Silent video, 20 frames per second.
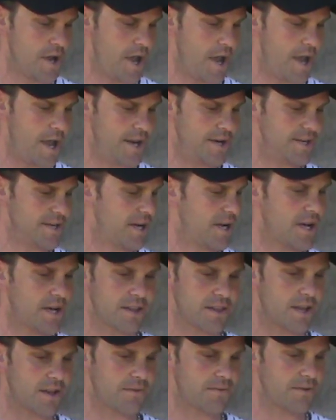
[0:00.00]
And
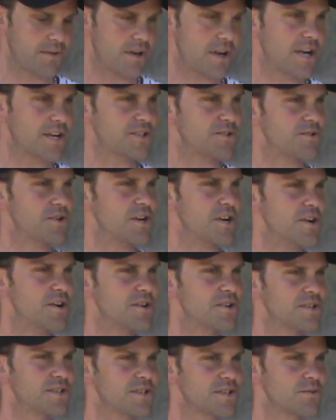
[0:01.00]
then for the next 3
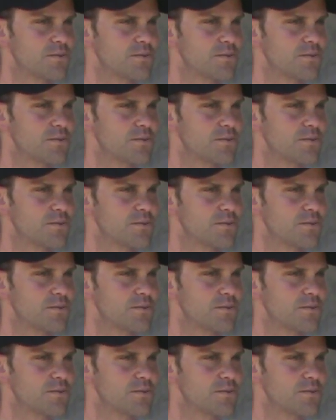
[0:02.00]
years